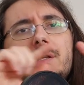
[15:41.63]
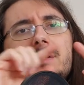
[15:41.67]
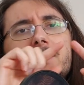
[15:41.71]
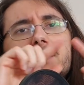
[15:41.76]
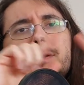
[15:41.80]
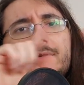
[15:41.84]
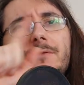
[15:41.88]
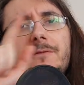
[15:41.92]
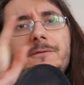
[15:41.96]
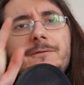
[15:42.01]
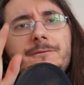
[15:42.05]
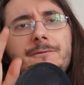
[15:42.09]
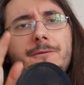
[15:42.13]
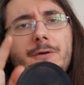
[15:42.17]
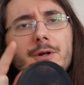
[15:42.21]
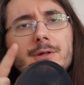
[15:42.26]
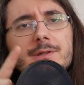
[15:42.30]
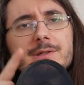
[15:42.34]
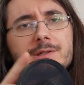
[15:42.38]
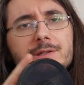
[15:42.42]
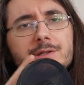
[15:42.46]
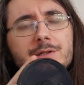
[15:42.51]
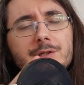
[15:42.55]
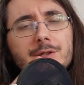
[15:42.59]
this
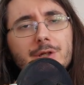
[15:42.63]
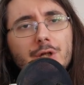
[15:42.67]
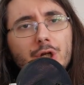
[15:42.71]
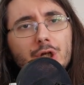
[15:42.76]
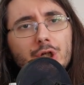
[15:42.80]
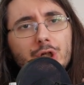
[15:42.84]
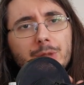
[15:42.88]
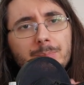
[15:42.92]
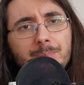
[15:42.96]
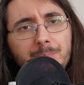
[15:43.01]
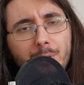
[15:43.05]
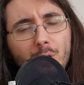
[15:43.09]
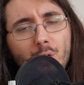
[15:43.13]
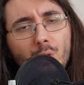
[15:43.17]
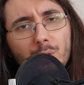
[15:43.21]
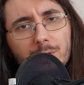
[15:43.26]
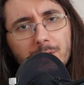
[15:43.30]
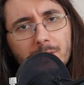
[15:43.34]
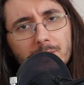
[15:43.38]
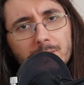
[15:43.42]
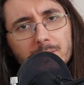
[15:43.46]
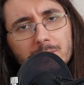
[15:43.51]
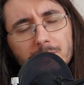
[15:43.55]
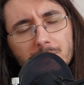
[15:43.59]
first uh,
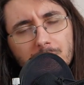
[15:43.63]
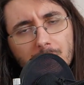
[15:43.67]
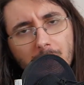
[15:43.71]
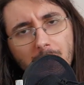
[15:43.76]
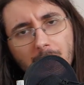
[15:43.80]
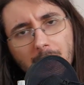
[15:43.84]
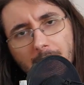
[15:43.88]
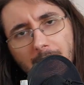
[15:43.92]
component